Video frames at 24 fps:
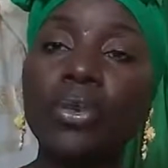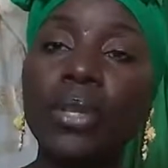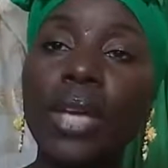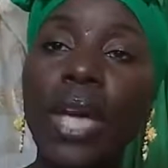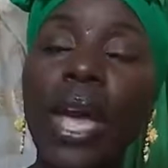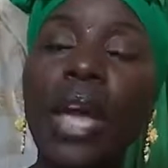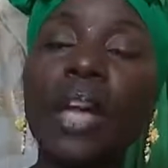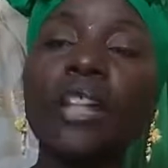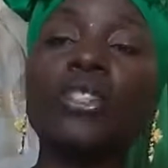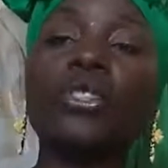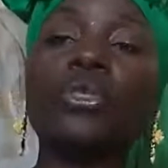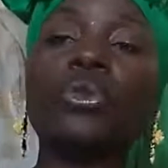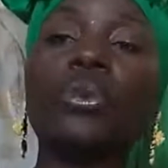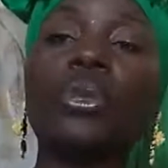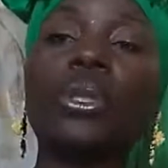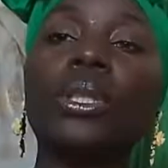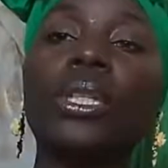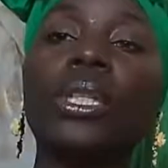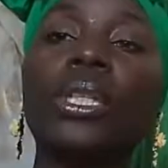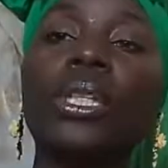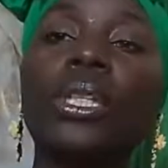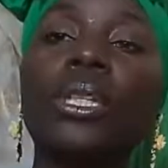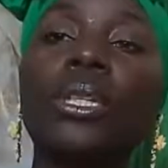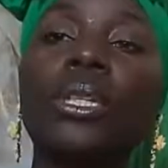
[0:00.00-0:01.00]

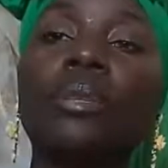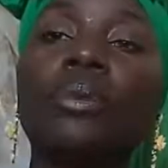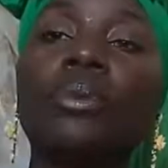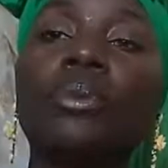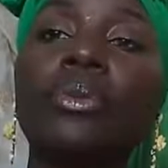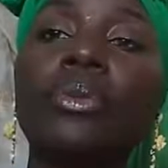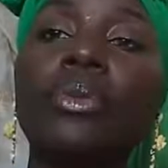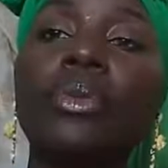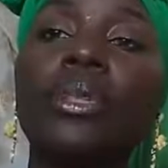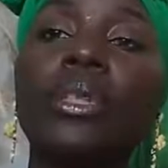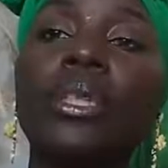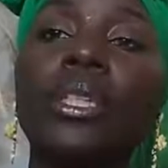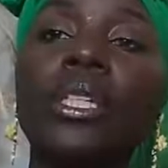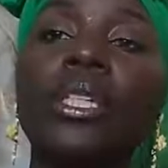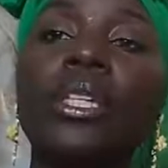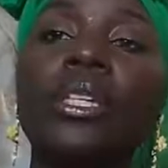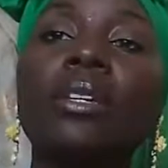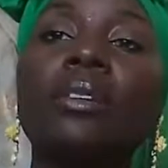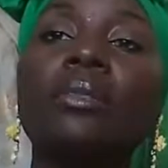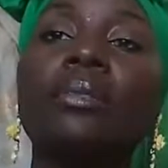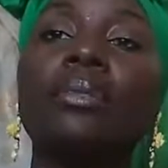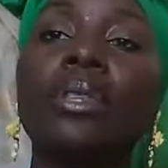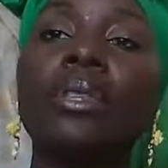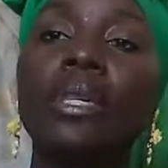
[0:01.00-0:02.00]
actually
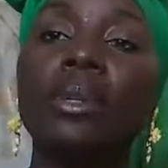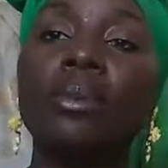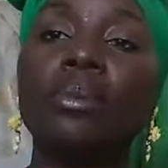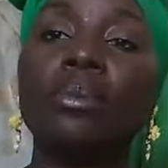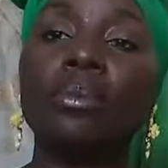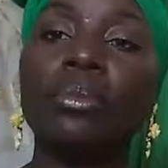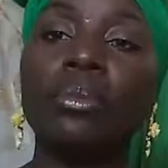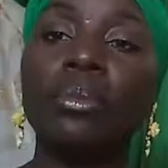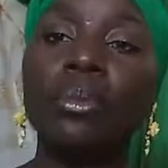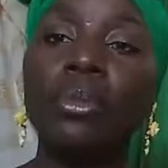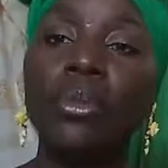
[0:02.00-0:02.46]
give them